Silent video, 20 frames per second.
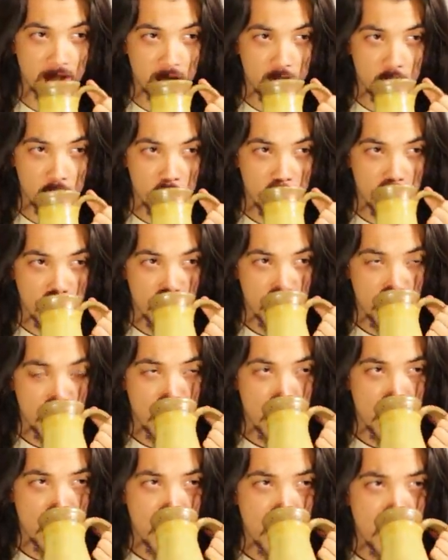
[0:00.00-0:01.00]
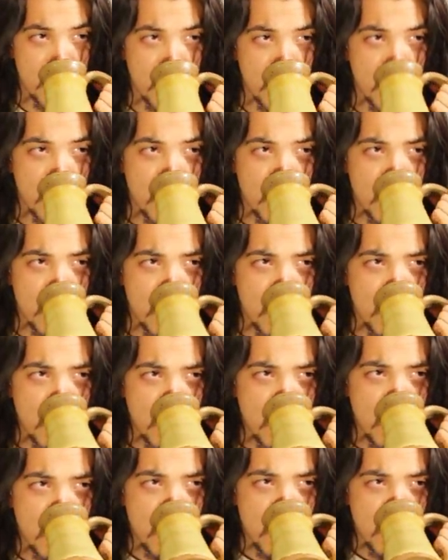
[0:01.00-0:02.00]

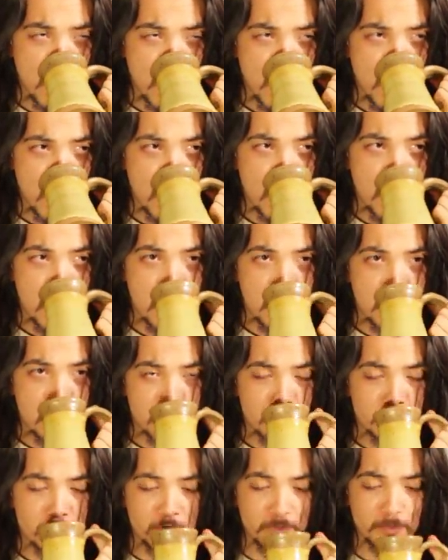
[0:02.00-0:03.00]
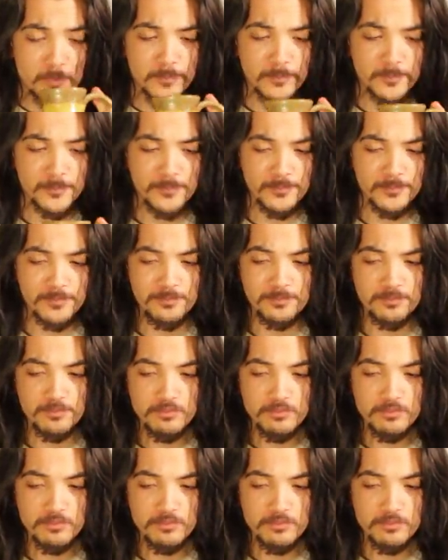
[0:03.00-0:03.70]
No one is speaking in this clip.